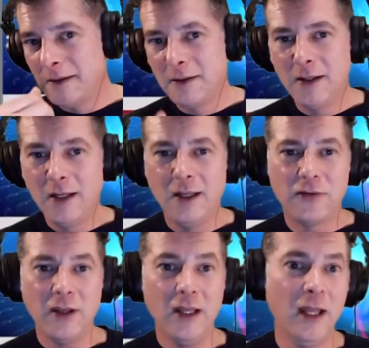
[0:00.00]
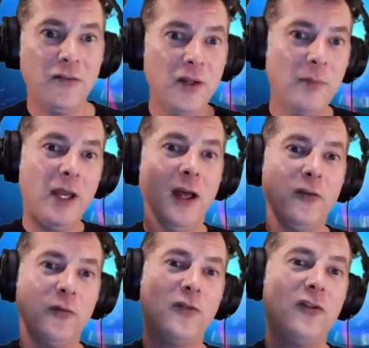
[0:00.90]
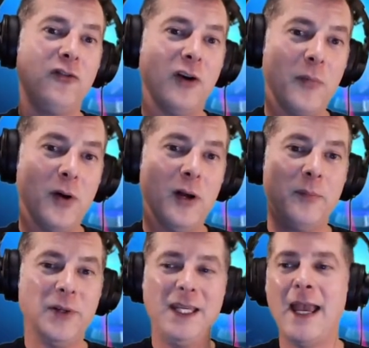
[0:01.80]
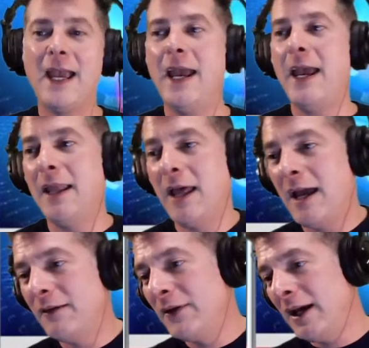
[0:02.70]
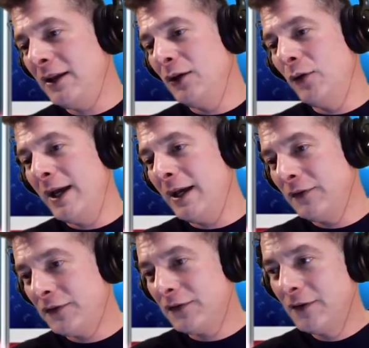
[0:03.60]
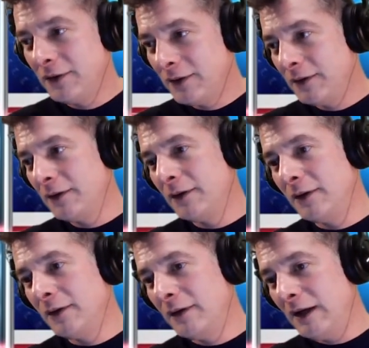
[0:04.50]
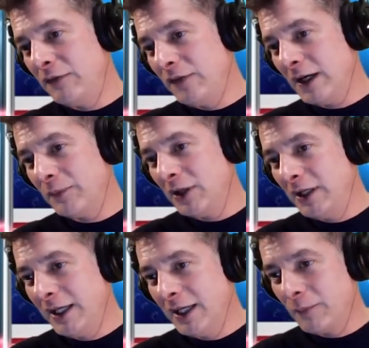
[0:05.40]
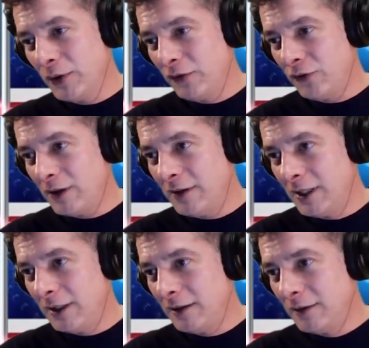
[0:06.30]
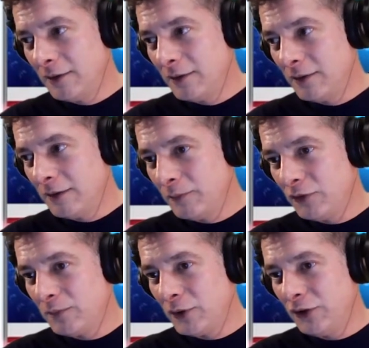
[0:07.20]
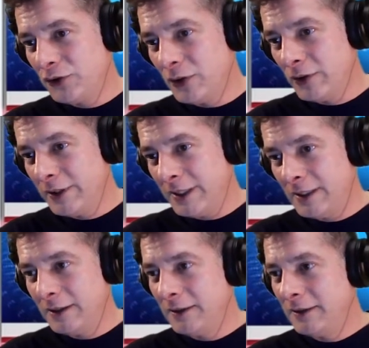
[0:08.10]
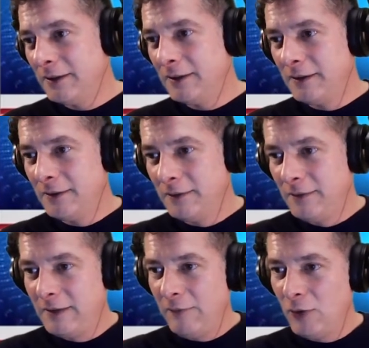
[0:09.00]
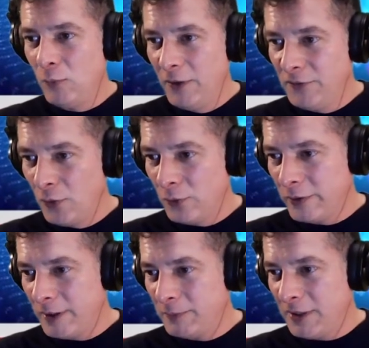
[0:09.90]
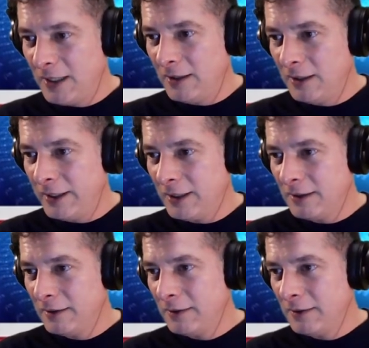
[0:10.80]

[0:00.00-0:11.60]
And unless anybody else wants to jump on, paalive.us. Did I fuck up the link? I'm pretty sure I did it. I'm pretty sure David Washorn updated the link.